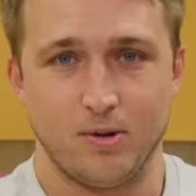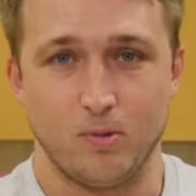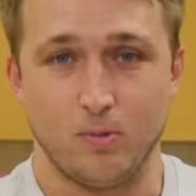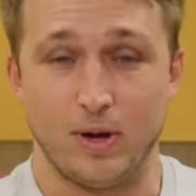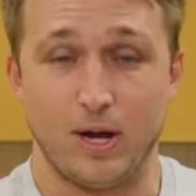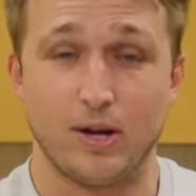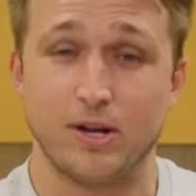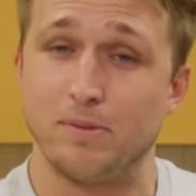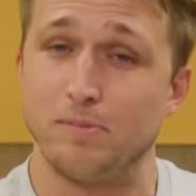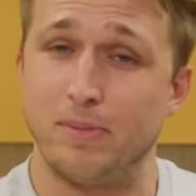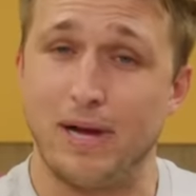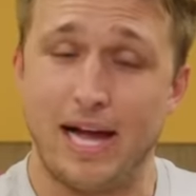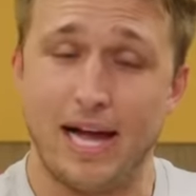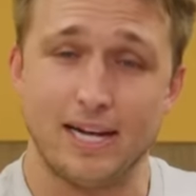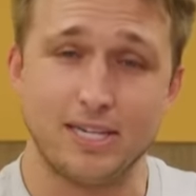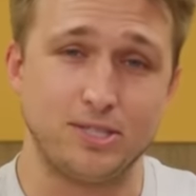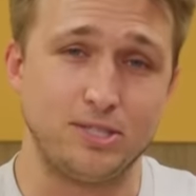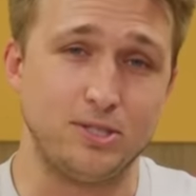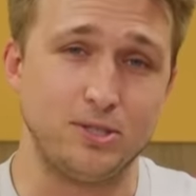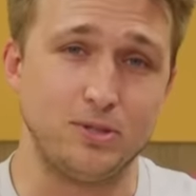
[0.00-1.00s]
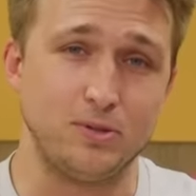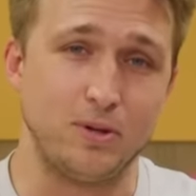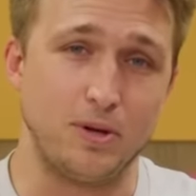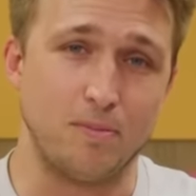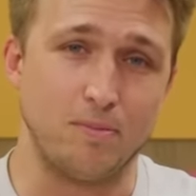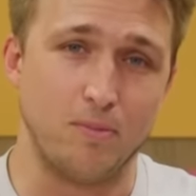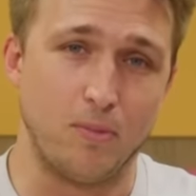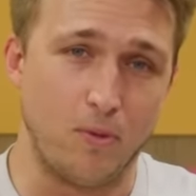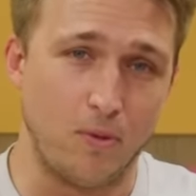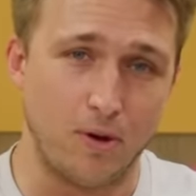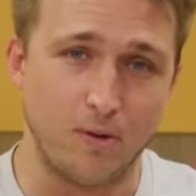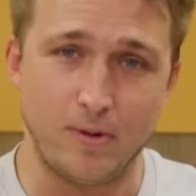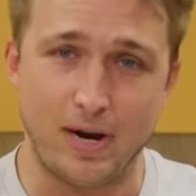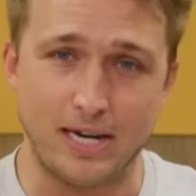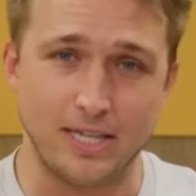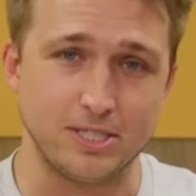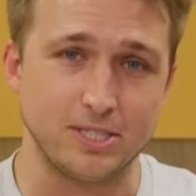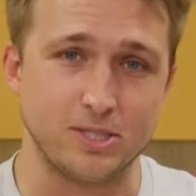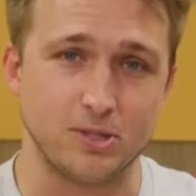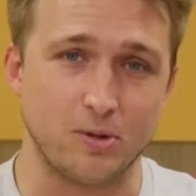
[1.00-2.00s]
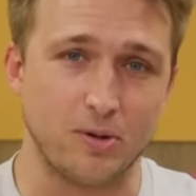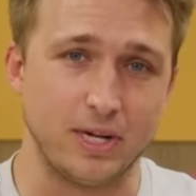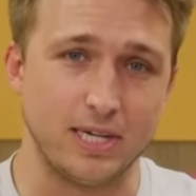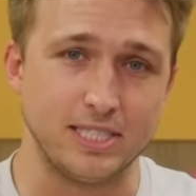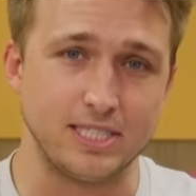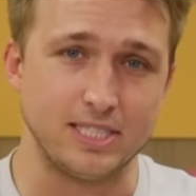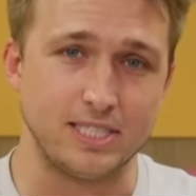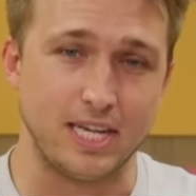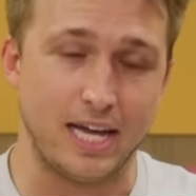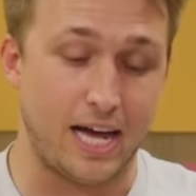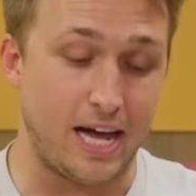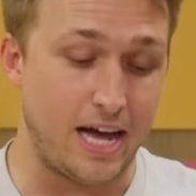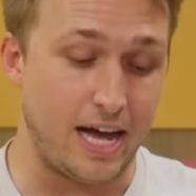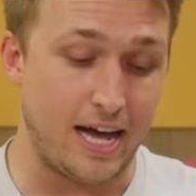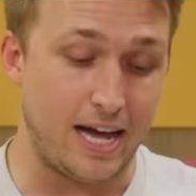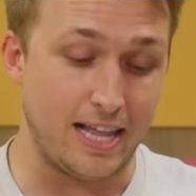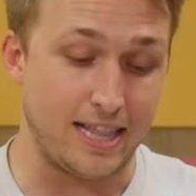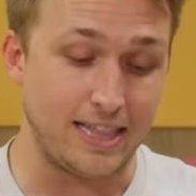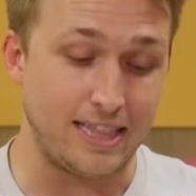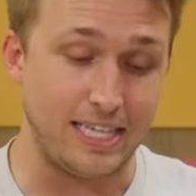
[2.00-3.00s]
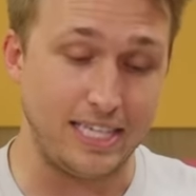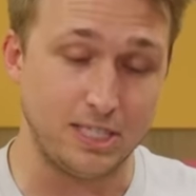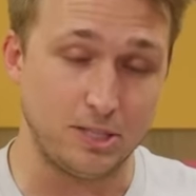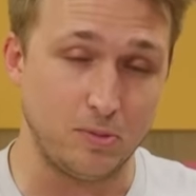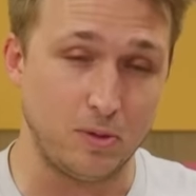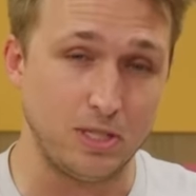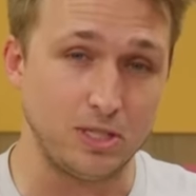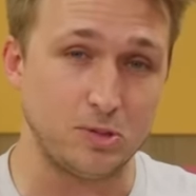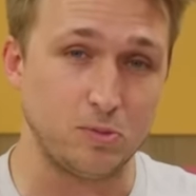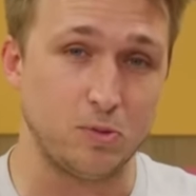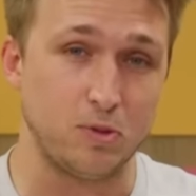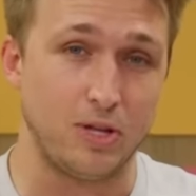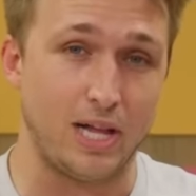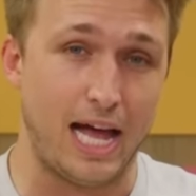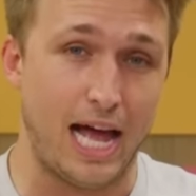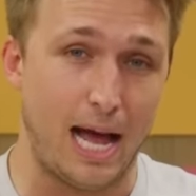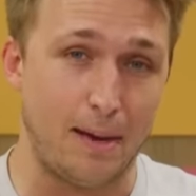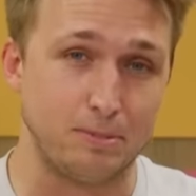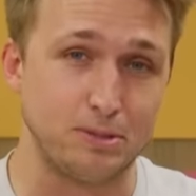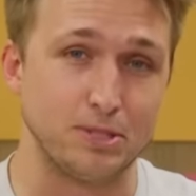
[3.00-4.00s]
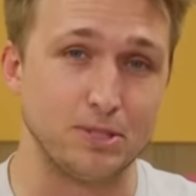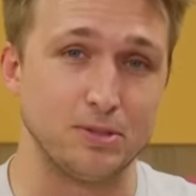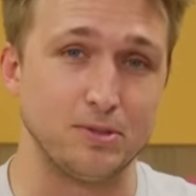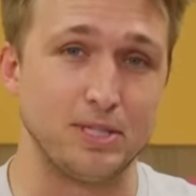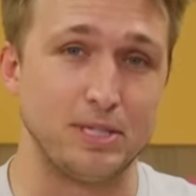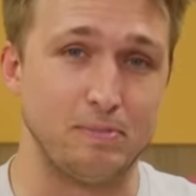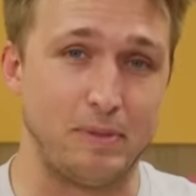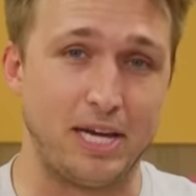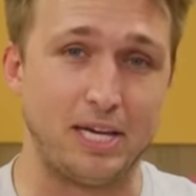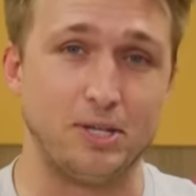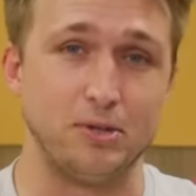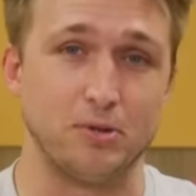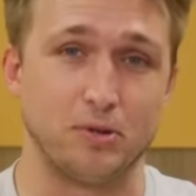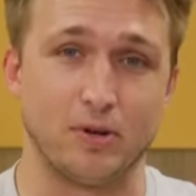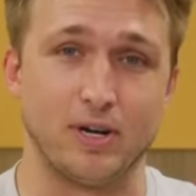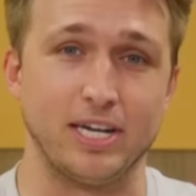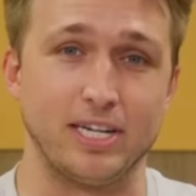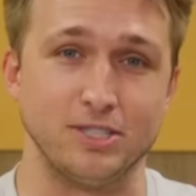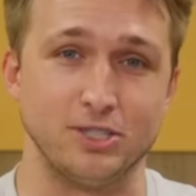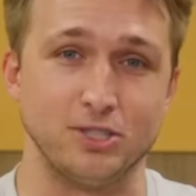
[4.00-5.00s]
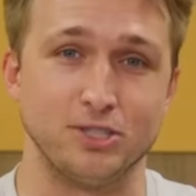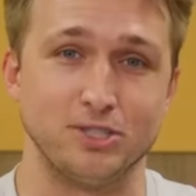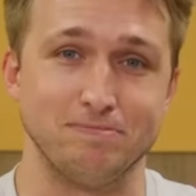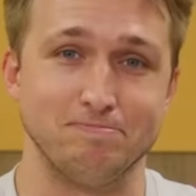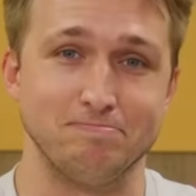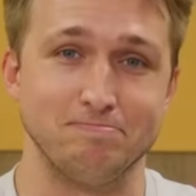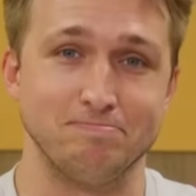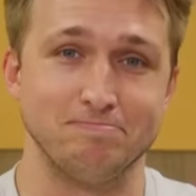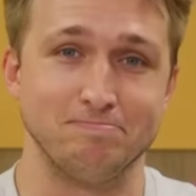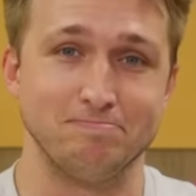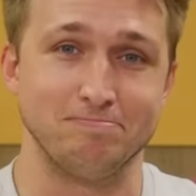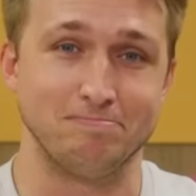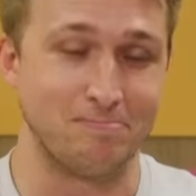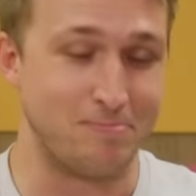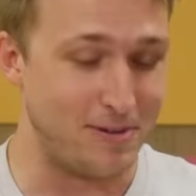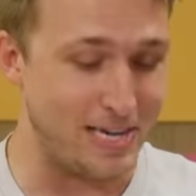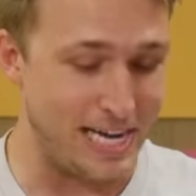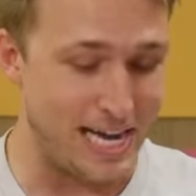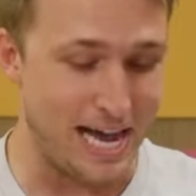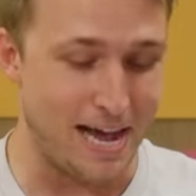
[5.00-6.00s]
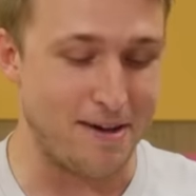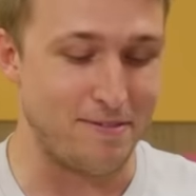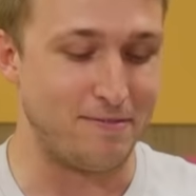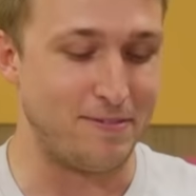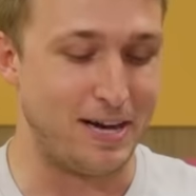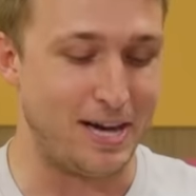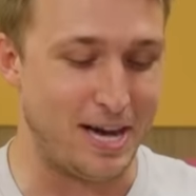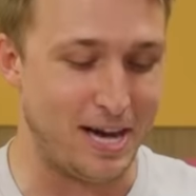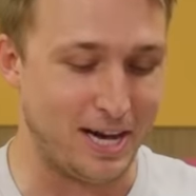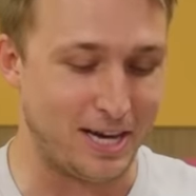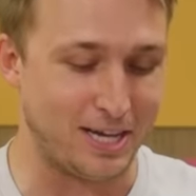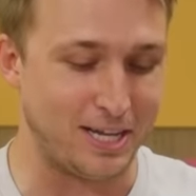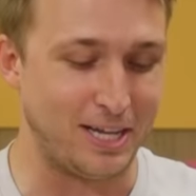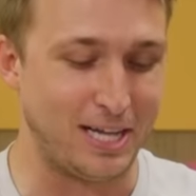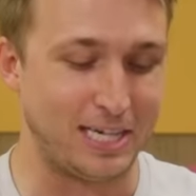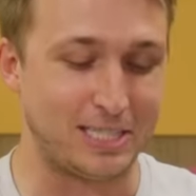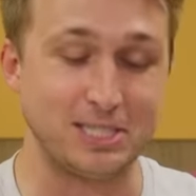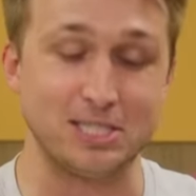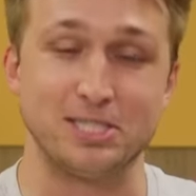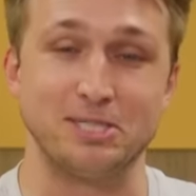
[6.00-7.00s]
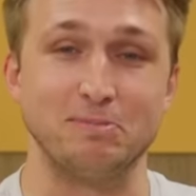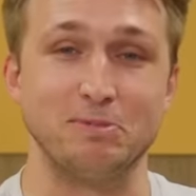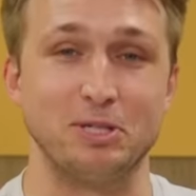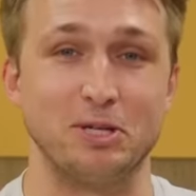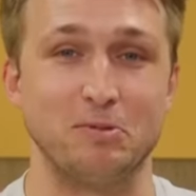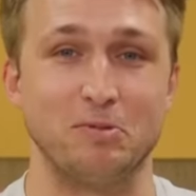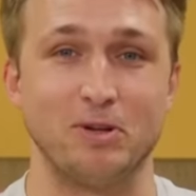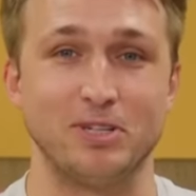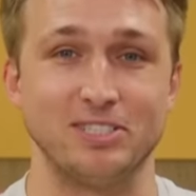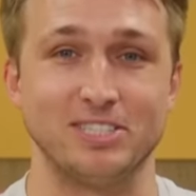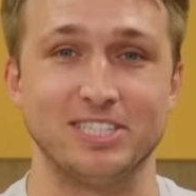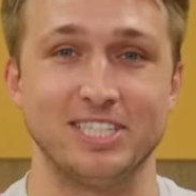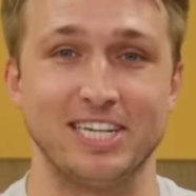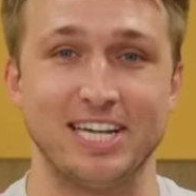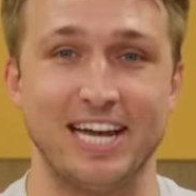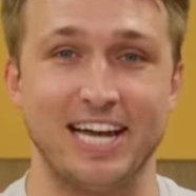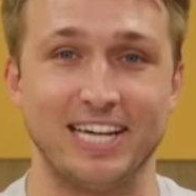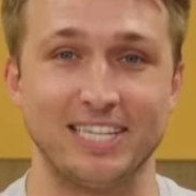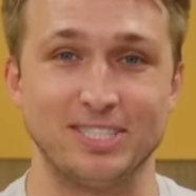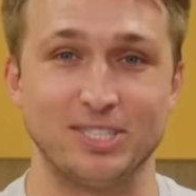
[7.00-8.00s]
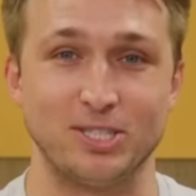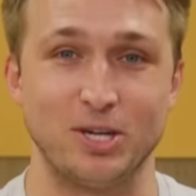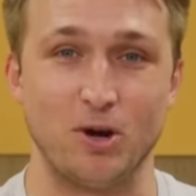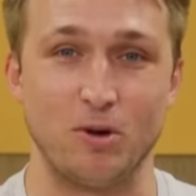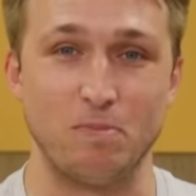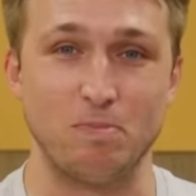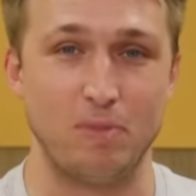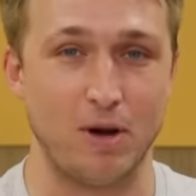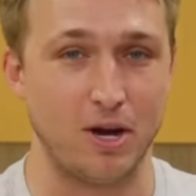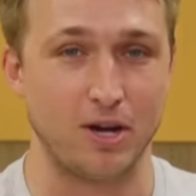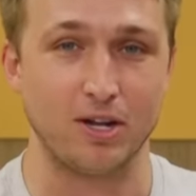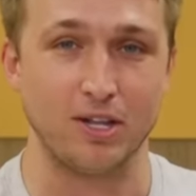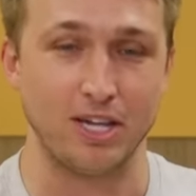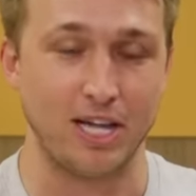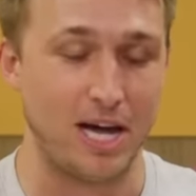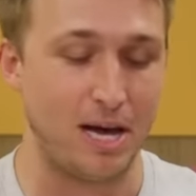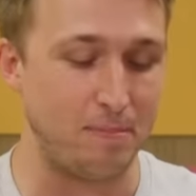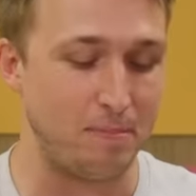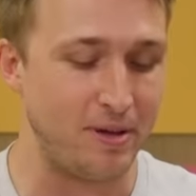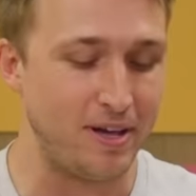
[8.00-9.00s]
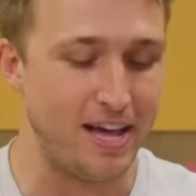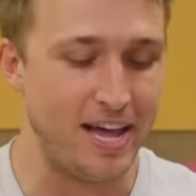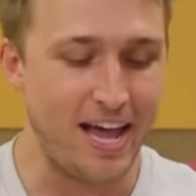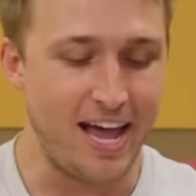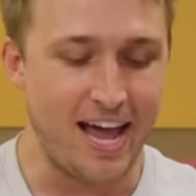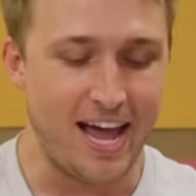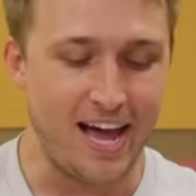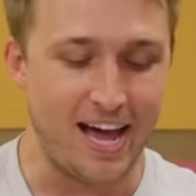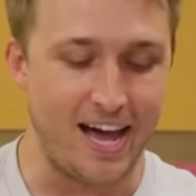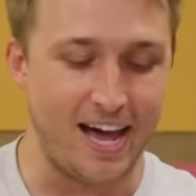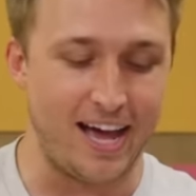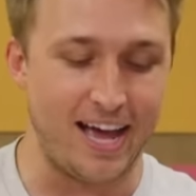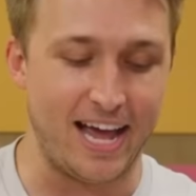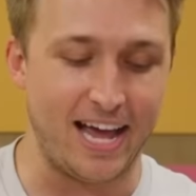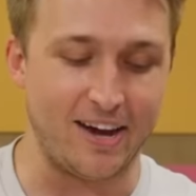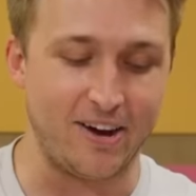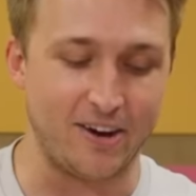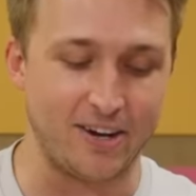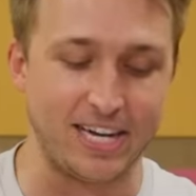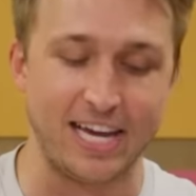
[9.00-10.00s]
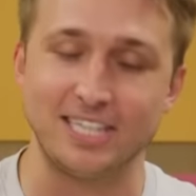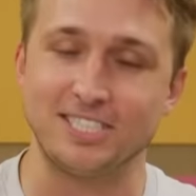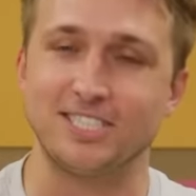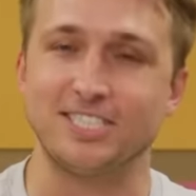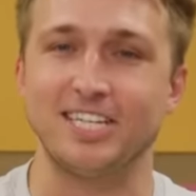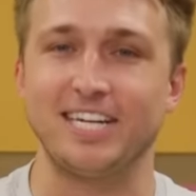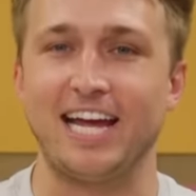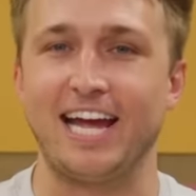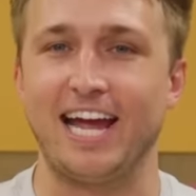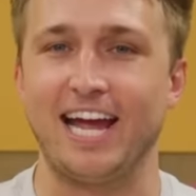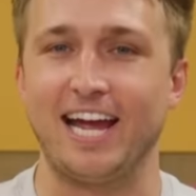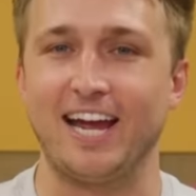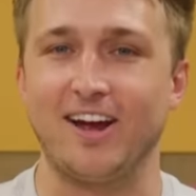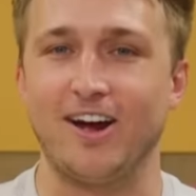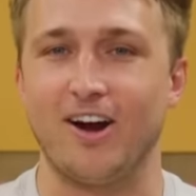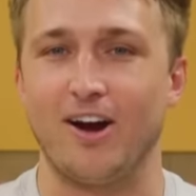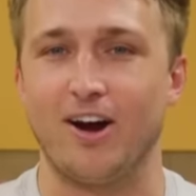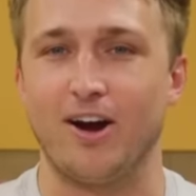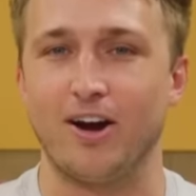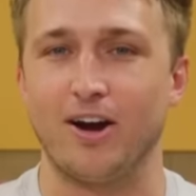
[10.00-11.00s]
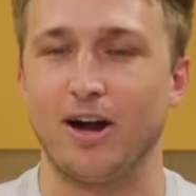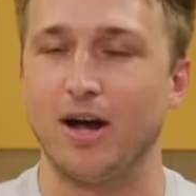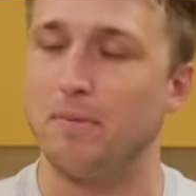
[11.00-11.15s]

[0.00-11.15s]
Welcome back to more Reddit stories. These ones will absolutely make you cringe. We have collected some good ones today, so buckle up. And our guests today are